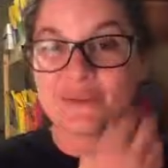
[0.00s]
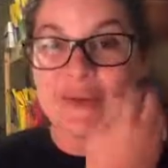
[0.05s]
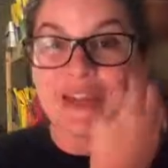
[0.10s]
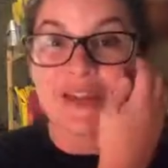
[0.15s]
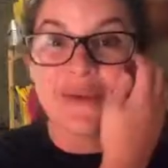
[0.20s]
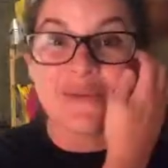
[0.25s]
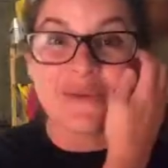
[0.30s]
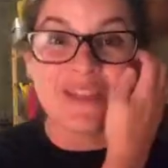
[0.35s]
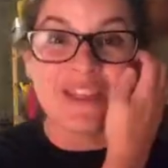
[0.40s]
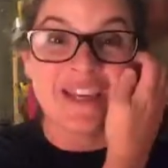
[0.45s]

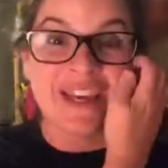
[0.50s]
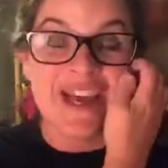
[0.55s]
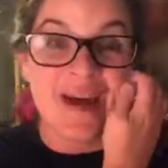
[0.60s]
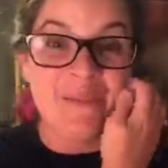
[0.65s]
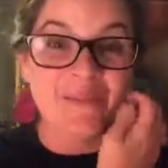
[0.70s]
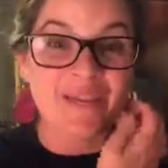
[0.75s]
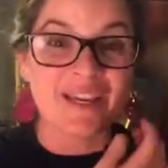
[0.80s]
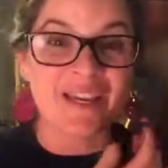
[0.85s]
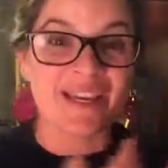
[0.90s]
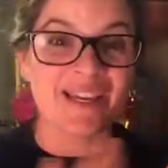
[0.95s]
make it really
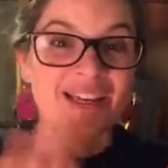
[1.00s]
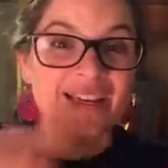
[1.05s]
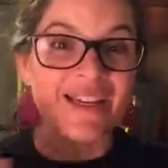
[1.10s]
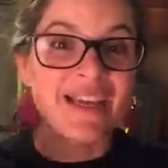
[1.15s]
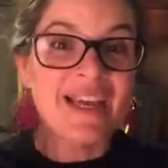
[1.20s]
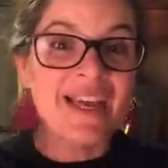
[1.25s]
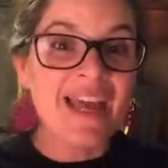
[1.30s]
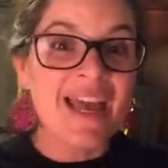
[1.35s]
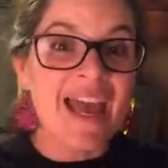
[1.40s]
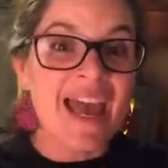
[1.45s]
complicated.
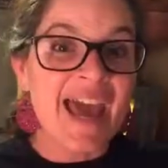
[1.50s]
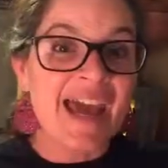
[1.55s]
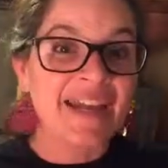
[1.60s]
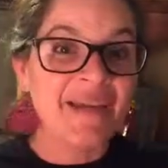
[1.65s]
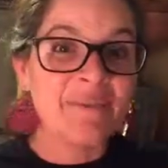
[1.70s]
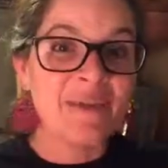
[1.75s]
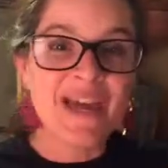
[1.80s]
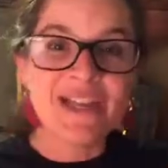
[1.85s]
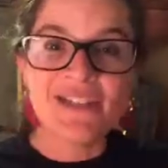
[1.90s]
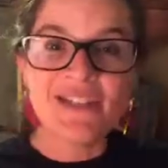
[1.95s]
And
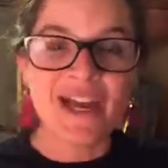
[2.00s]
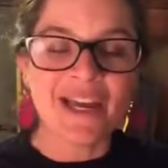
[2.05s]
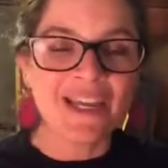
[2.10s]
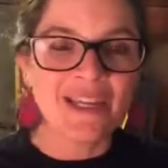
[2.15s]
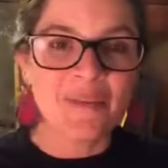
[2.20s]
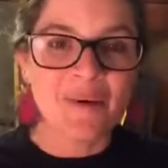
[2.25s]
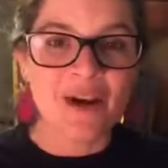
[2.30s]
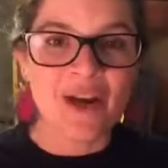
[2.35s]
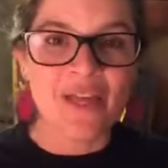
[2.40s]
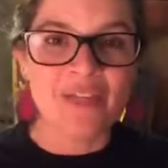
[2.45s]
I'm not
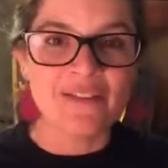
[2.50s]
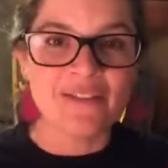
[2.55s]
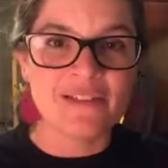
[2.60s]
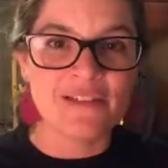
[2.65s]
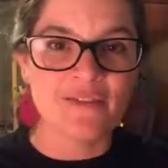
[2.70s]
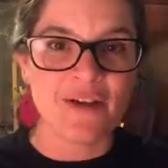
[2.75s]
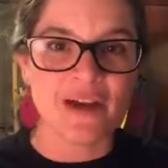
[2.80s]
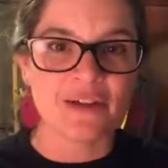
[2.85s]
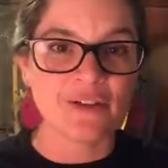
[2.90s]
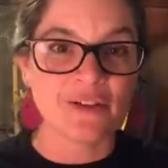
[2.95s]
talking about all
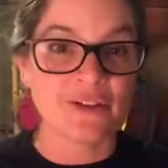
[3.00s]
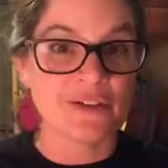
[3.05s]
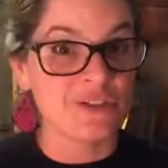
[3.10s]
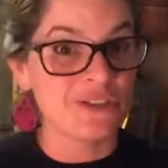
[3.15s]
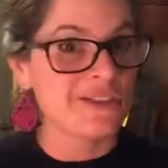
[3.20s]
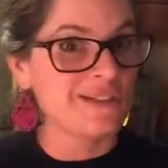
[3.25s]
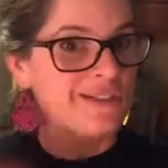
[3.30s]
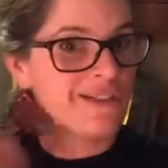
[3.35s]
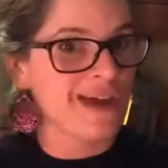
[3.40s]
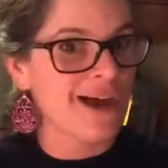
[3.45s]
these factors
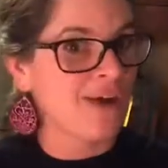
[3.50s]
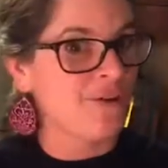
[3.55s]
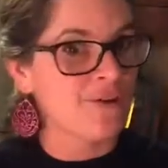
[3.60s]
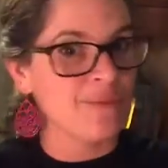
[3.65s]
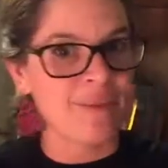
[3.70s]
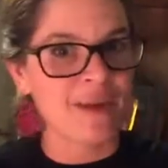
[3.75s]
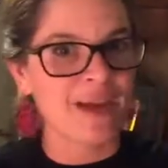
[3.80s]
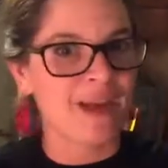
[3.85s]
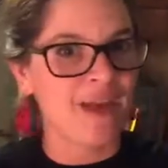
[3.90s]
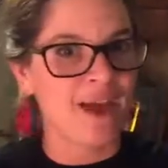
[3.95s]
just out
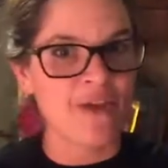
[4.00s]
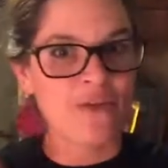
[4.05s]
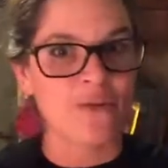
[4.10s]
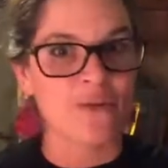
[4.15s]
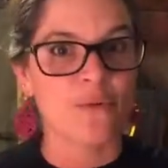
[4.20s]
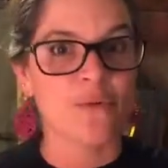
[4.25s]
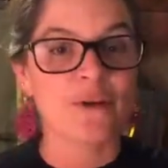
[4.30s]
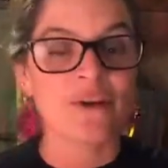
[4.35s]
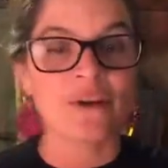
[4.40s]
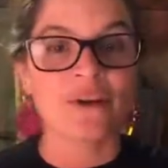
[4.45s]
of my
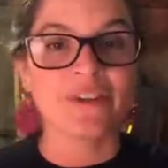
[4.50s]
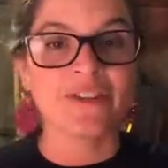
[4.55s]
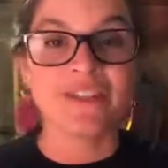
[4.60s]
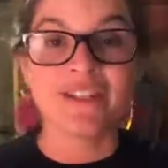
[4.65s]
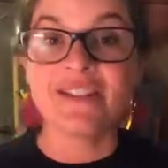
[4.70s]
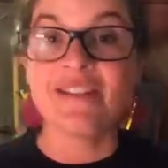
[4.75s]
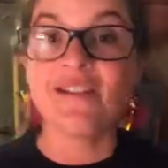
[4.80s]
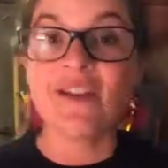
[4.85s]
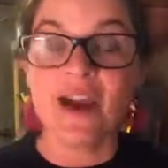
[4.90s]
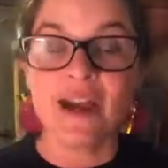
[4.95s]
Heather world.
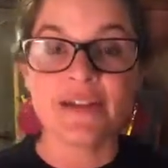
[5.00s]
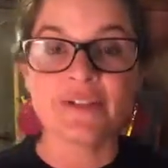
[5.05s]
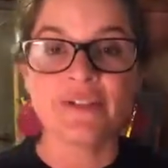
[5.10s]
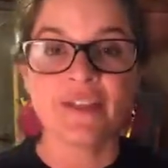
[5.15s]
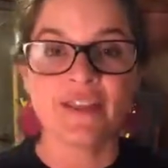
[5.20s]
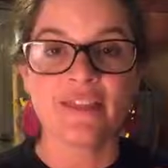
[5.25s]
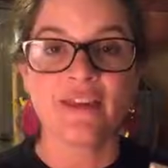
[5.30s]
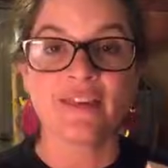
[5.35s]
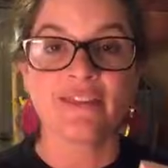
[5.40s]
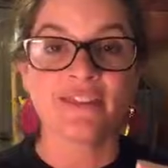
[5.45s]
These are
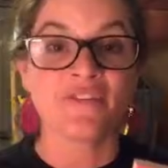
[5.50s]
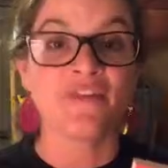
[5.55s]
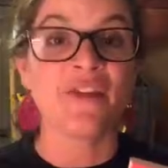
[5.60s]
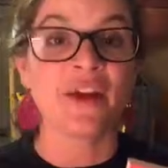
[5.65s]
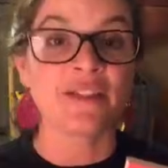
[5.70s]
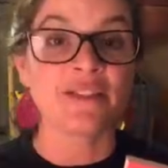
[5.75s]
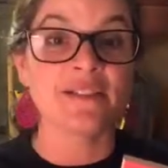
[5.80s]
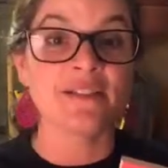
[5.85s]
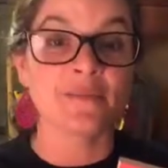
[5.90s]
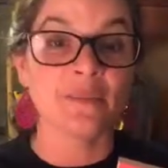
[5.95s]
actually things that
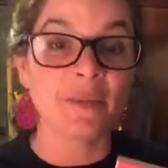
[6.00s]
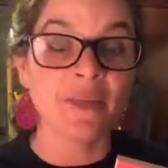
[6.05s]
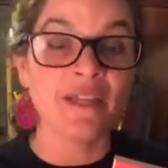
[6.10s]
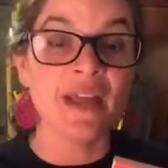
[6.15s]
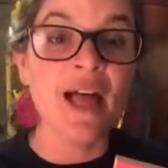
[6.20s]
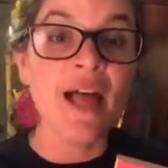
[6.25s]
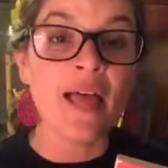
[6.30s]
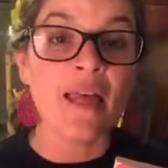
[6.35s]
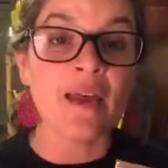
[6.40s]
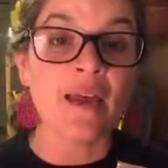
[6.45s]
Fountas and
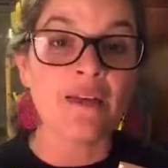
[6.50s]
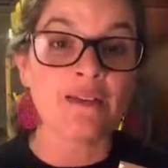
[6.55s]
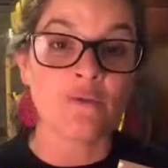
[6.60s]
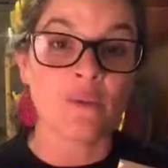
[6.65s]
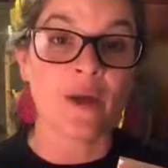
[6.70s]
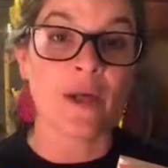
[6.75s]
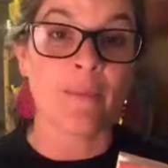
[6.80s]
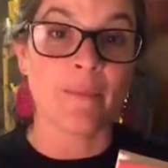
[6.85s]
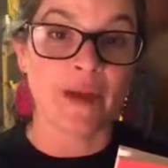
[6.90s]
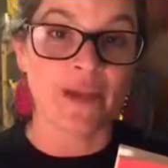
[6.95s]
Pinnell as
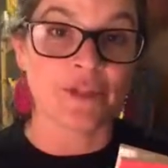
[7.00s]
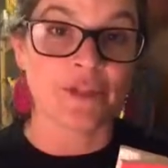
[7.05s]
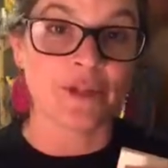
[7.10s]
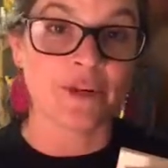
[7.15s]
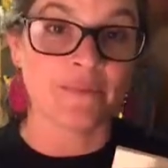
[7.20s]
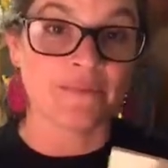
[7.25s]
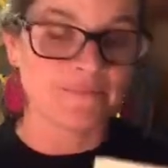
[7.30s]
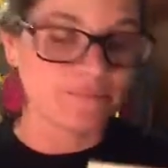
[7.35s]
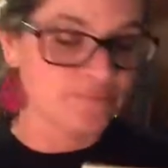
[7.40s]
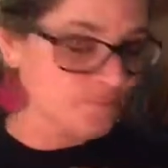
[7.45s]
well
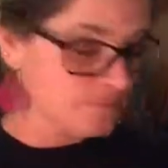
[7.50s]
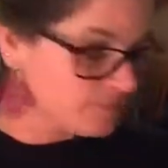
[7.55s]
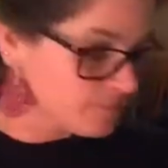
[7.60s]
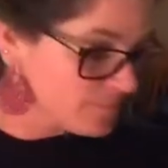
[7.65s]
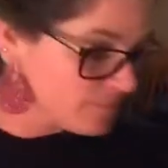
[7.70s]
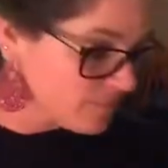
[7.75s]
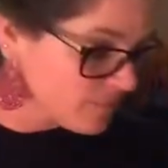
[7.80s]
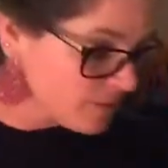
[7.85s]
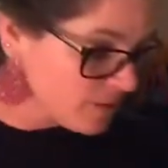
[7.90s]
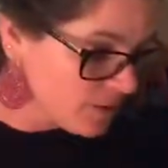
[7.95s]
measure
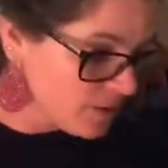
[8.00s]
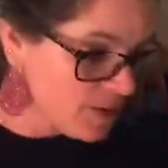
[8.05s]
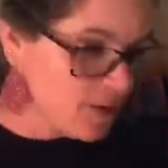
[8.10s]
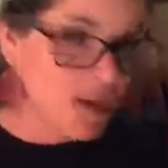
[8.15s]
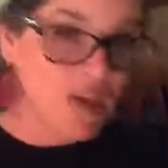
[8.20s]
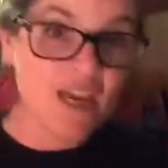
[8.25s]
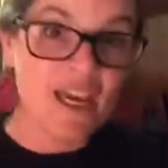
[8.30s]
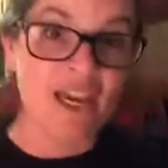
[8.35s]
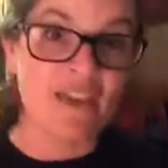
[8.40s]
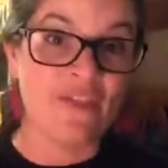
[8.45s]

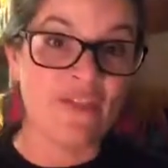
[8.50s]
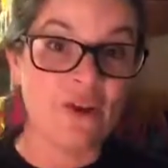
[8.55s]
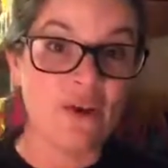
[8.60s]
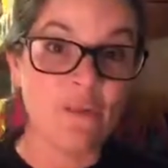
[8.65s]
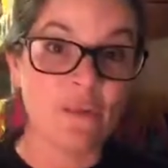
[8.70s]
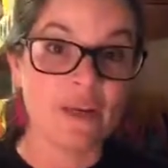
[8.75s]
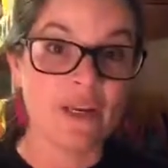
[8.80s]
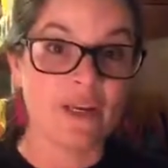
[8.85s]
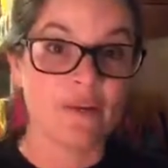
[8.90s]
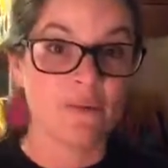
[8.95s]
in their
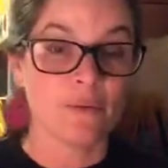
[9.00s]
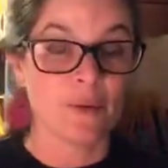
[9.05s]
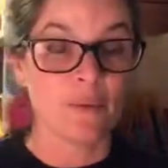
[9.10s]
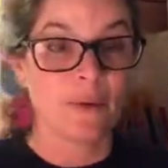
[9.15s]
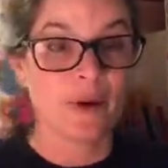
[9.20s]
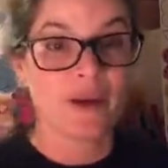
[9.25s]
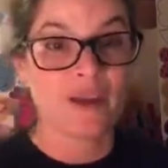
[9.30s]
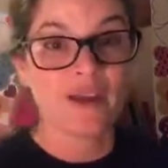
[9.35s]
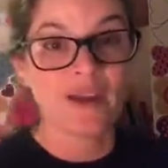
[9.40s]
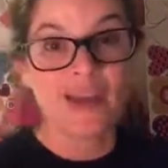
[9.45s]
reading
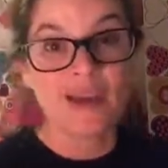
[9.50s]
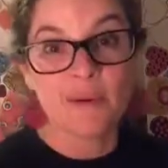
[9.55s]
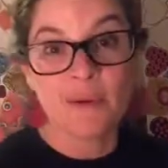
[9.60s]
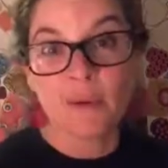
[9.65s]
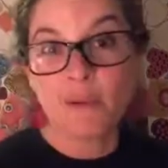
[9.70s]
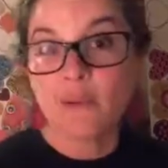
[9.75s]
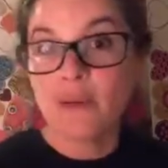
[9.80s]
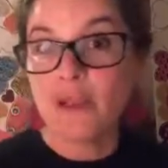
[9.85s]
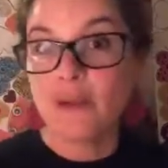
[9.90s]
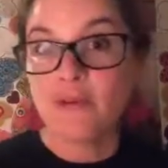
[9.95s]
rubric. And we
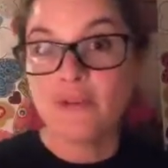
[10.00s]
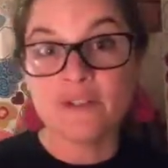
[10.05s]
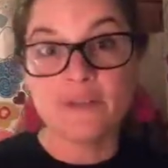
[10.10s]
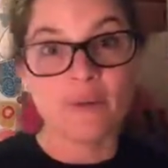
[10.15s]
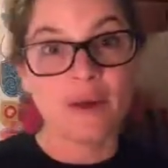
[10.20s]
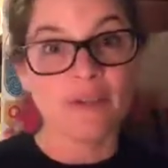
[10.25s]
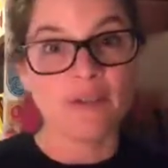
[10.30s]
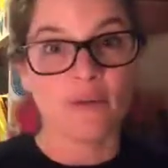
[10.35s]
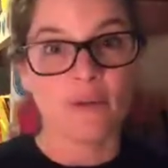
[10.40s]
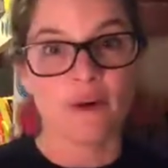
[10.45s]
really
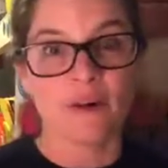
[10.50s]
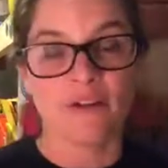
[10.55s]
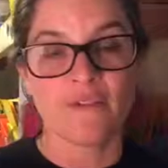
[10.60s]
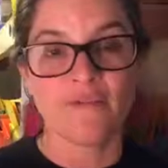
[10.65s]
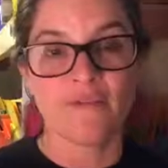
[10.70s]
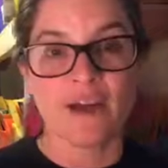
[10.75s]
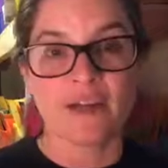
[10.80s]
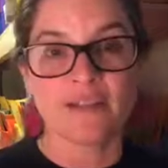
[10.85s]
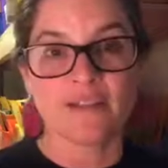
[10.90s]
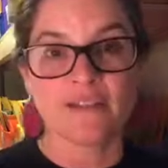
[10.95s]
respect the work of
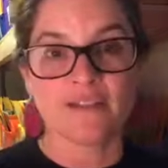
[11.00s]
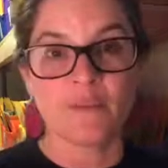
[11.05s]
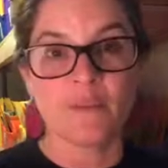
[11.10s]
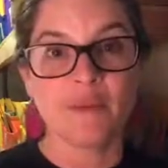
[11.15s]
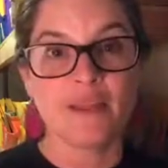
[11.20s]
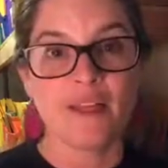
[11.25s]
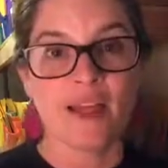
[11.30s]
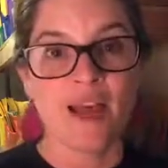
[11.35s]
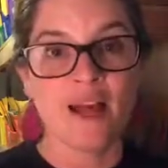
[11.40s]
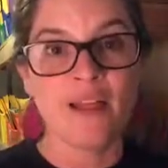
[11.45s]
Fountas and
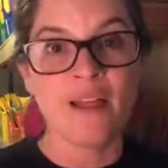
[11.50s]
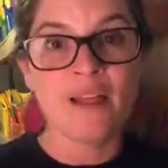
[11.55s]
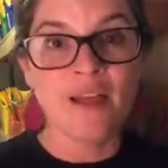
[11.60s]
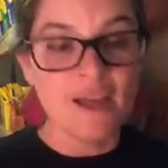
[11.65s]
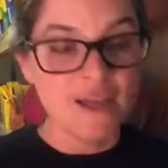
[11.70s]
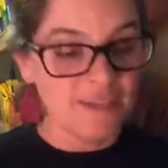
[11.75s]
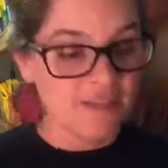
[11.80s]
Pinnell.